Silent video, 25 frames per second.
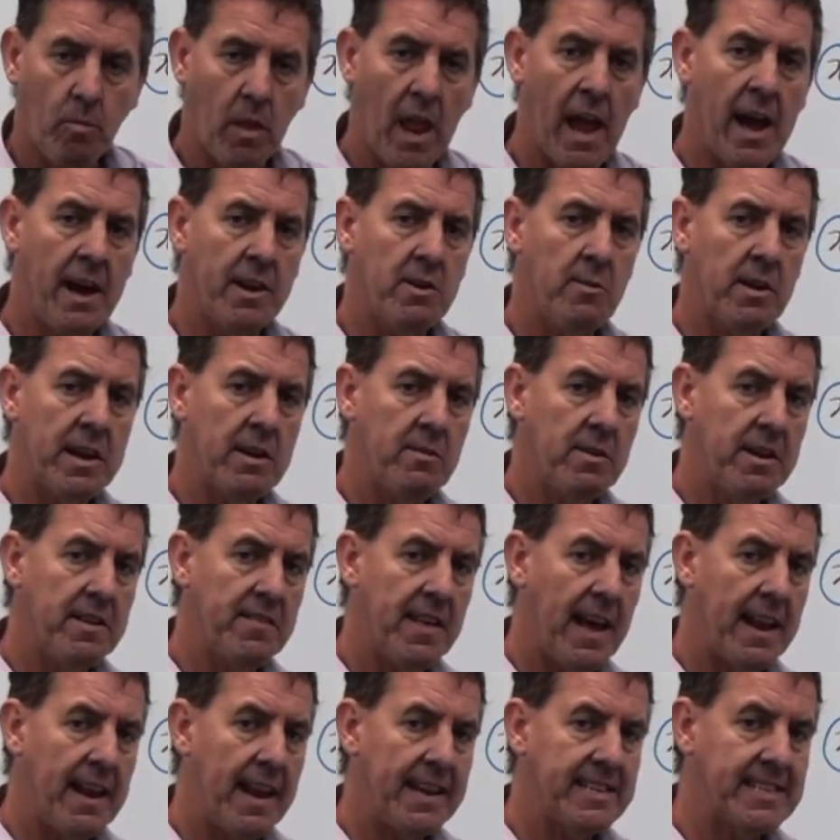How do I get rid of
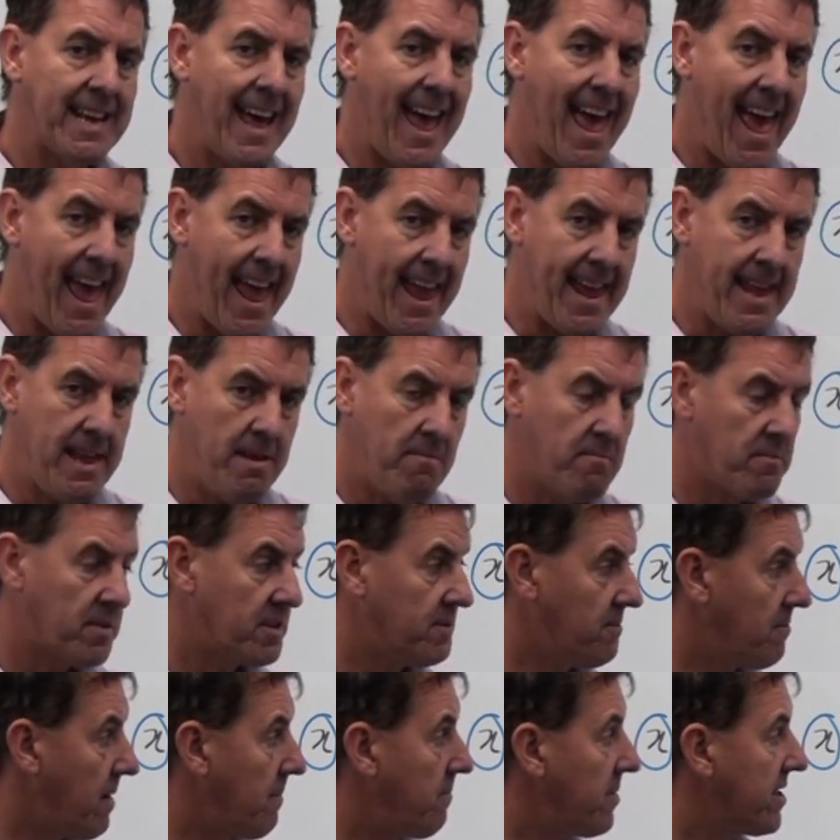that letter A?
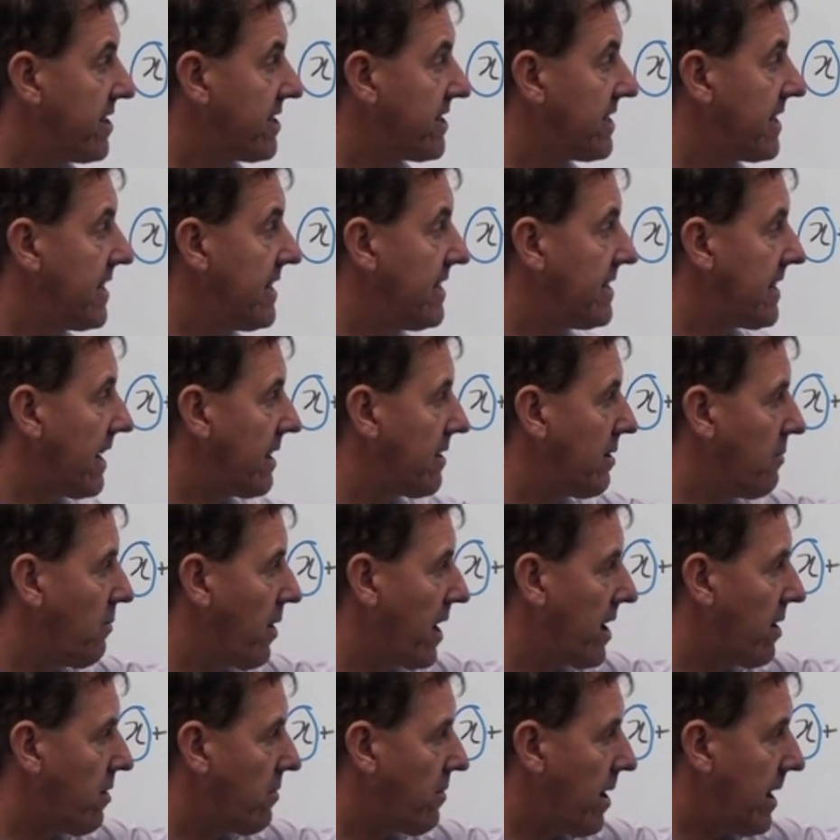Remember, the C is out the
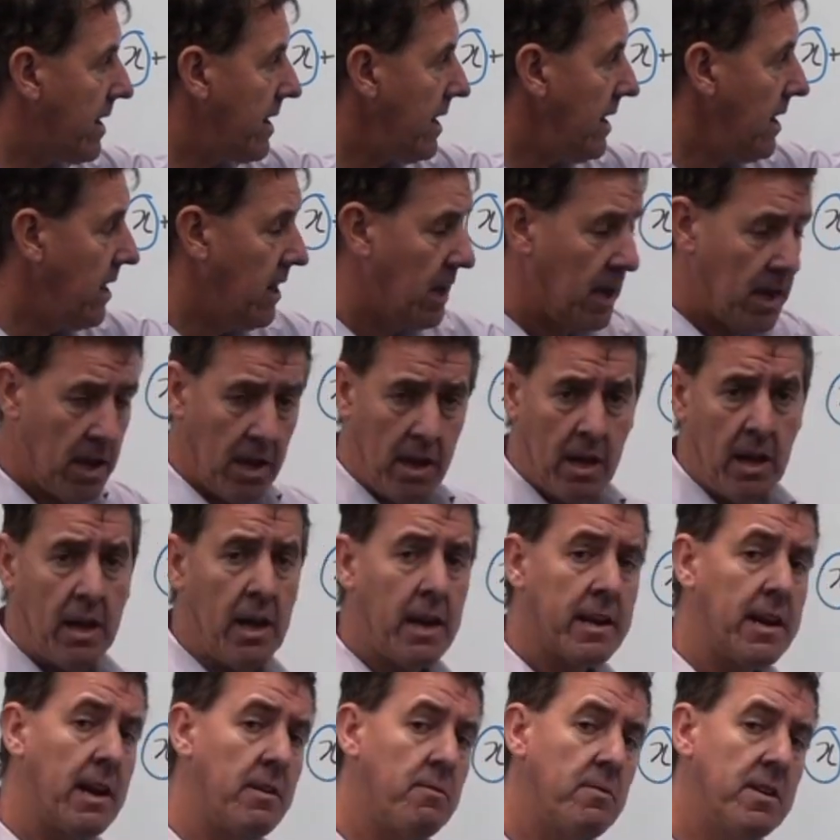way already.
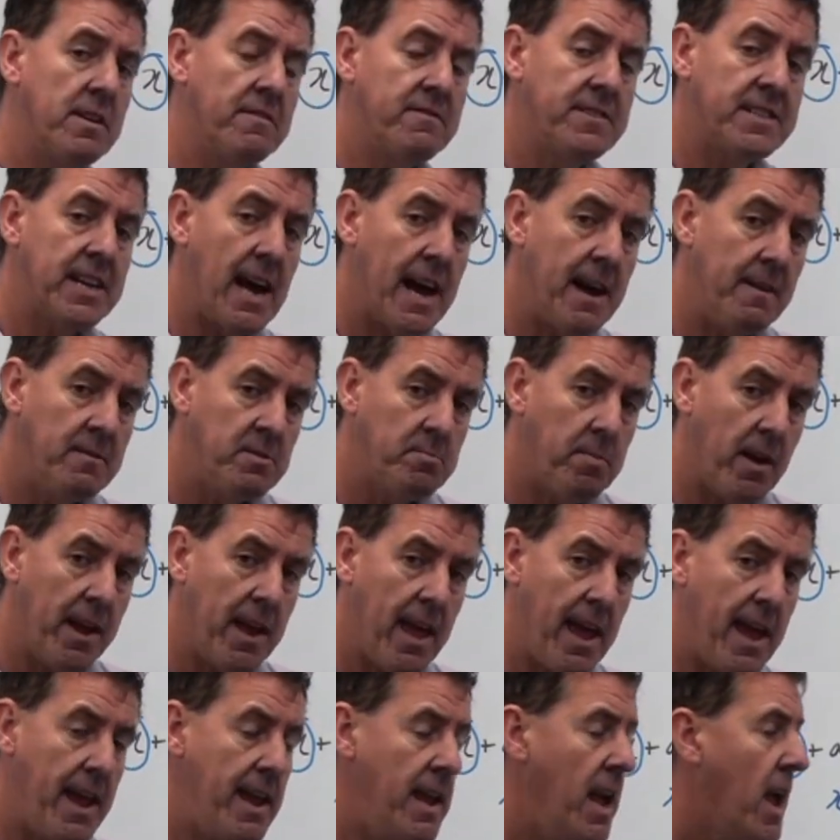Get rid of times by
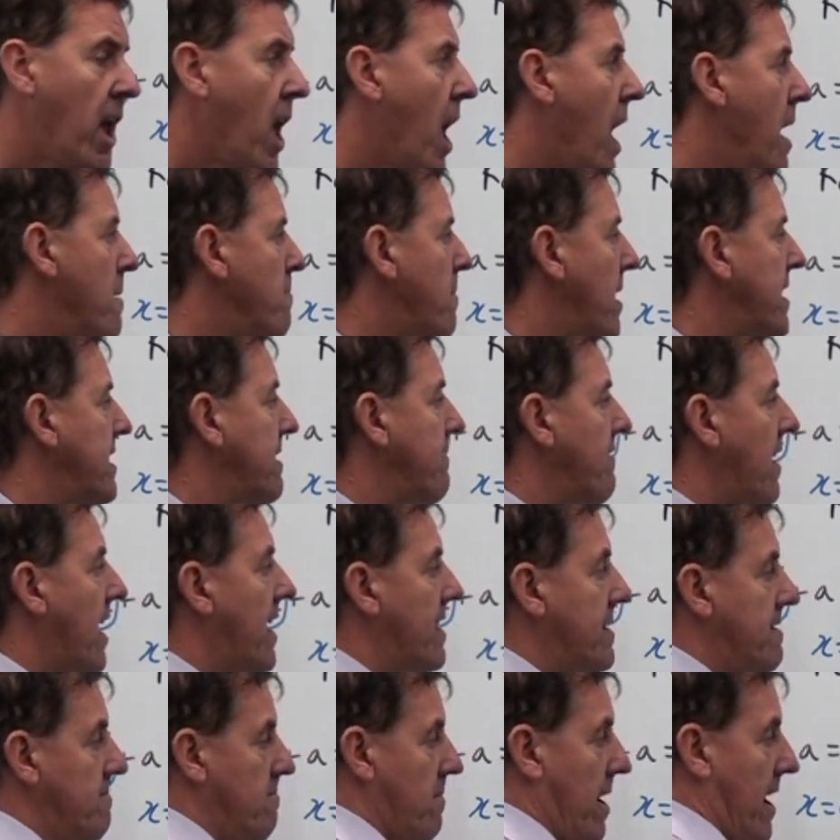A by
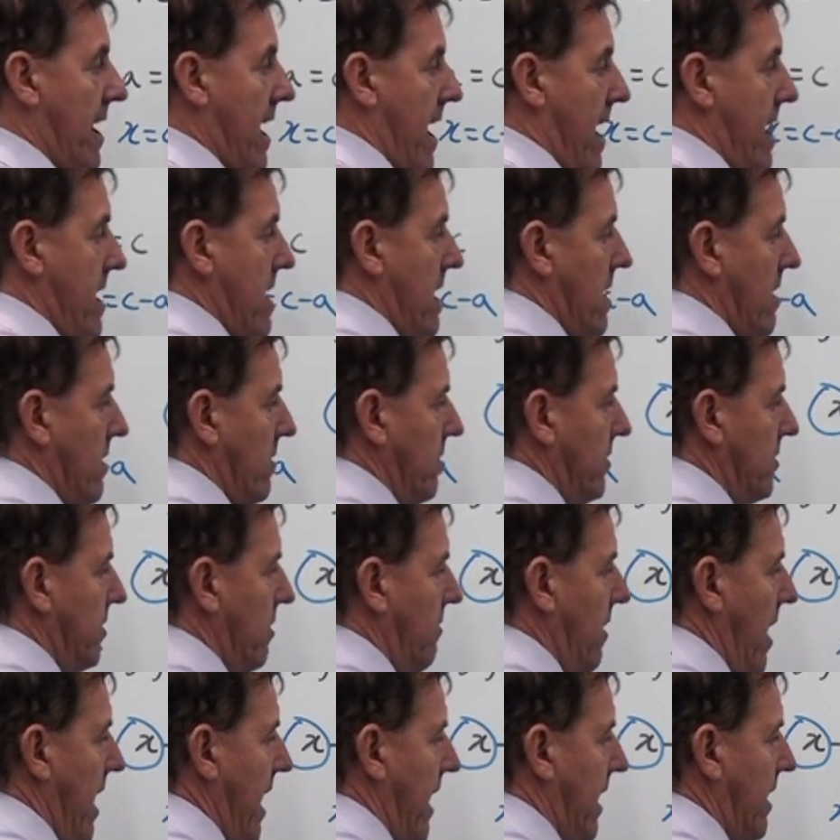dividing by A.
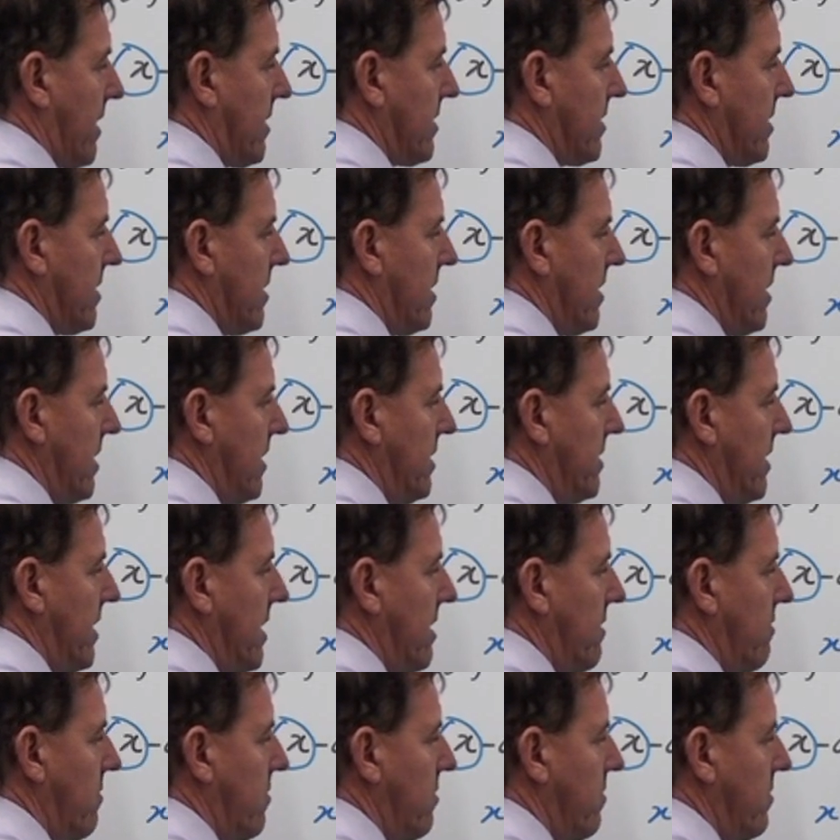So X is
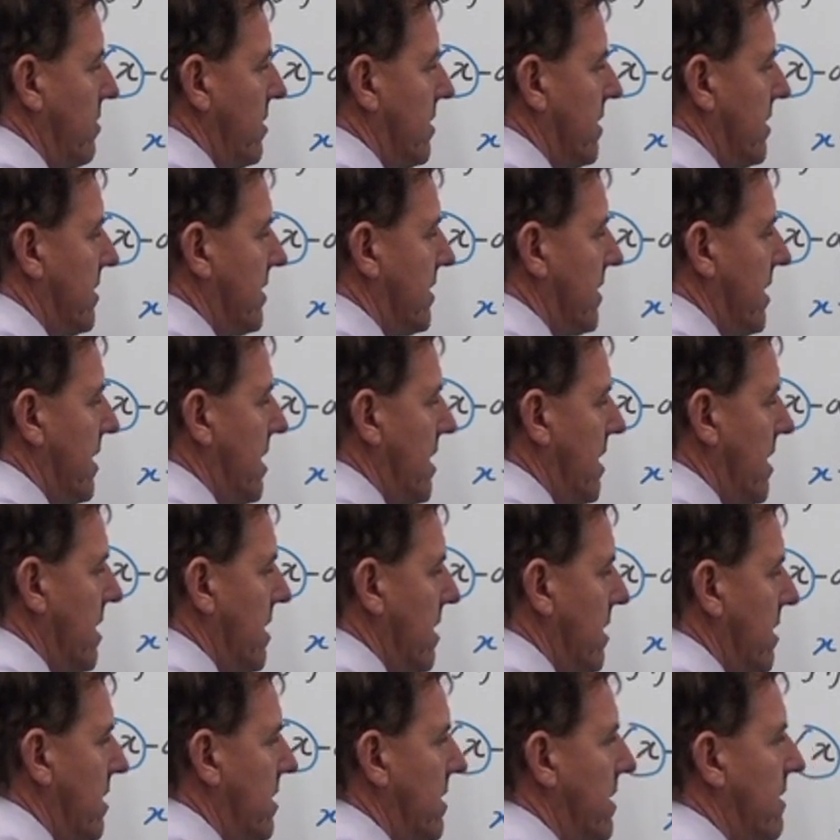equal to C
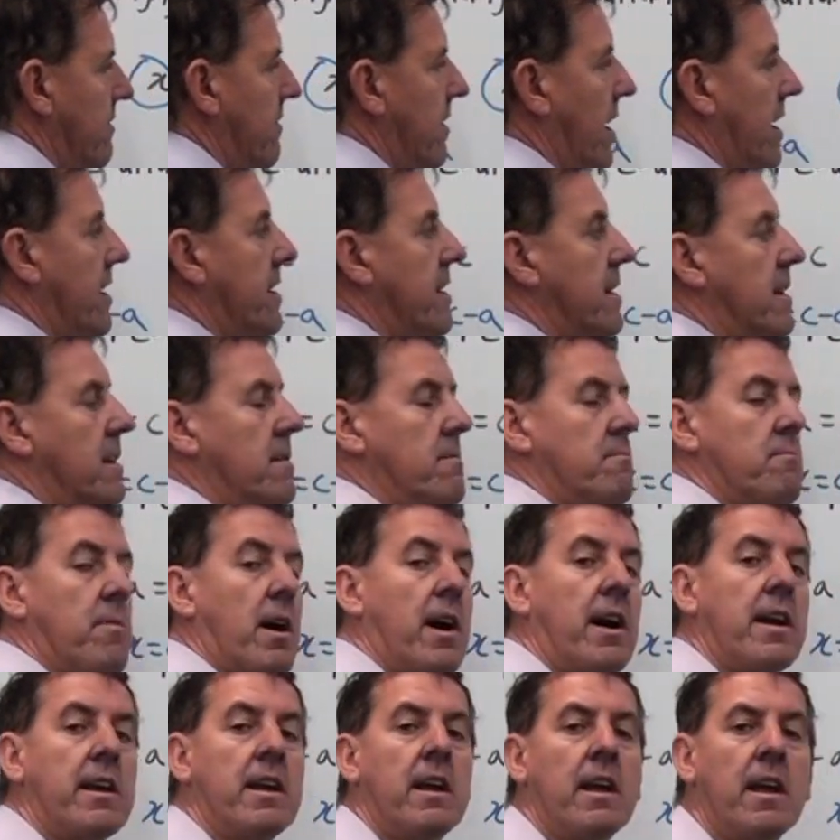divided
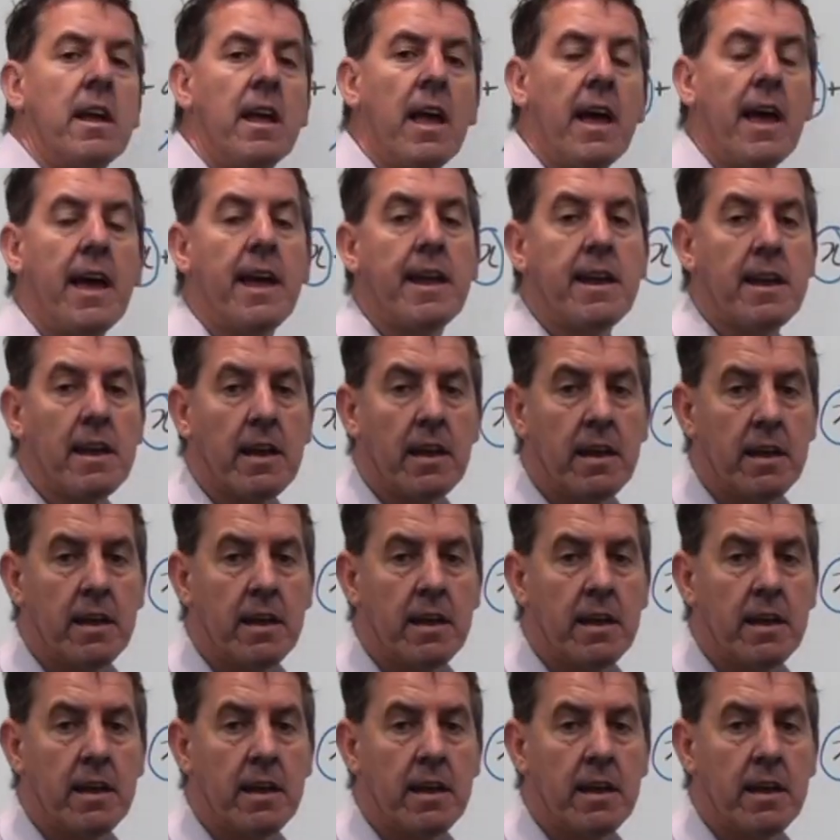by A.